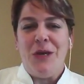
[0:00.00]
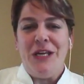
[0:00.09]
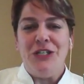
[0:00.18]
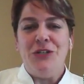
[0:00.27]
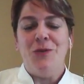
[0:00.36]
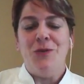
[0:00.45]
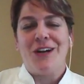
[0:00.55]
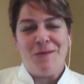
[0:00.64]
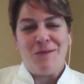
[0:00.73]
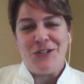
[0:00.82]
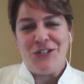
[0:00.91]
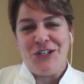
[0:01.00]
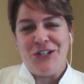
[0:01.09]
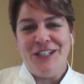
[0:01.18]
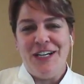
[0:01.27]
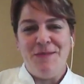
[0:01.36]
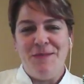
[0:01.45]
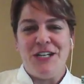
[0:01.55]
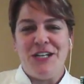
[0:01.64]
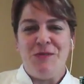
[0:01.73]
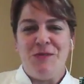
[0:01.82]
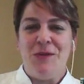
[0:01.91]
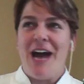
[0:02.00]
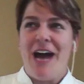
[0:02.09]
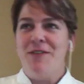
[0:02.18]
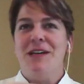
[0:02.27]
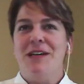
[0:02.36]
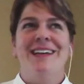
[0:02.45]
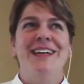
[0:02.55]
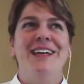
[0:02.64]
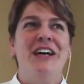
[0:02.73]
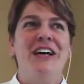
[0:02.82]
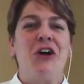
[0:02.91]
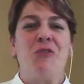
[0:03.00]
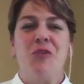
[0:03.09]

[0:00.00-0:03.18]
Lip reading: we do accomplish online because we don't have a